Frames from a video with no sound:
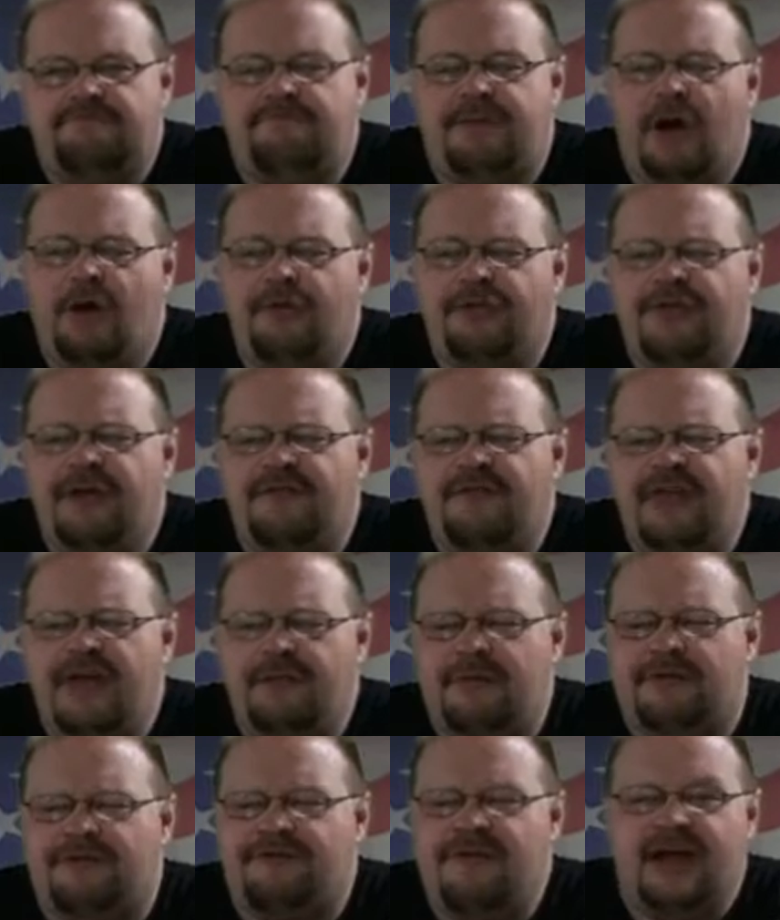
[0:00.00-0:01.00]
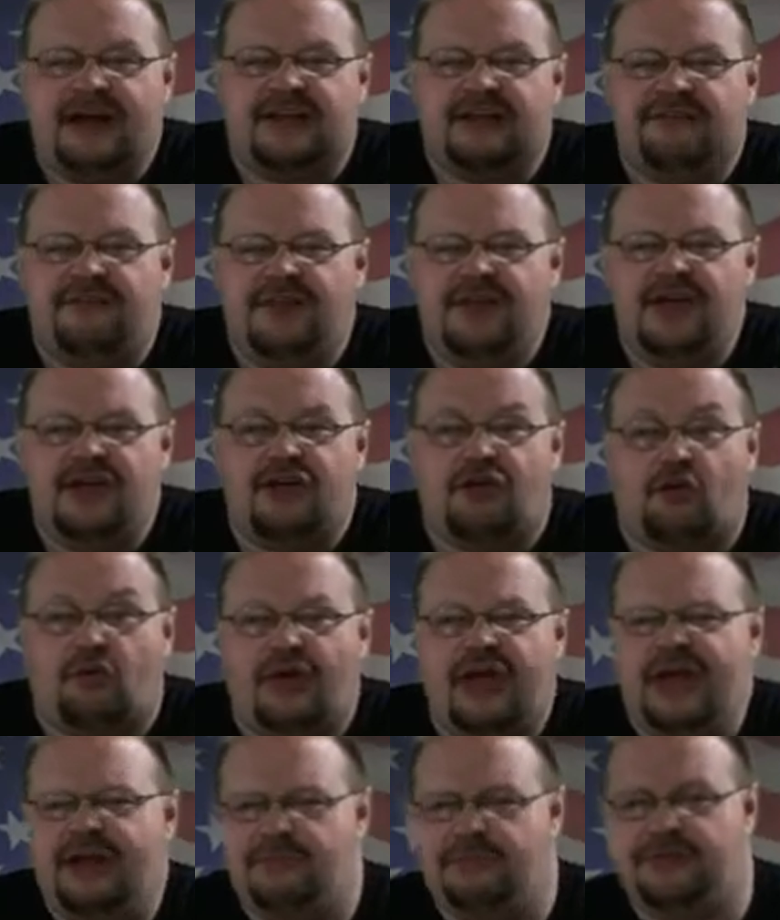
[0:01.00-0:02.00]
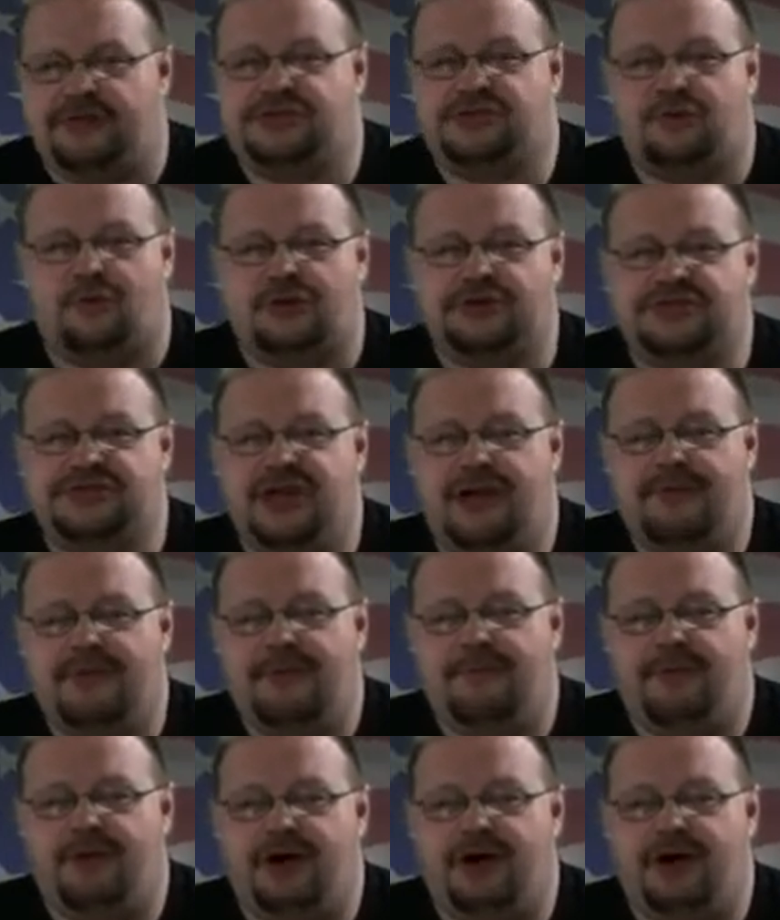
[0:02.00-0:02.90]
both of them effectively agreed with George W.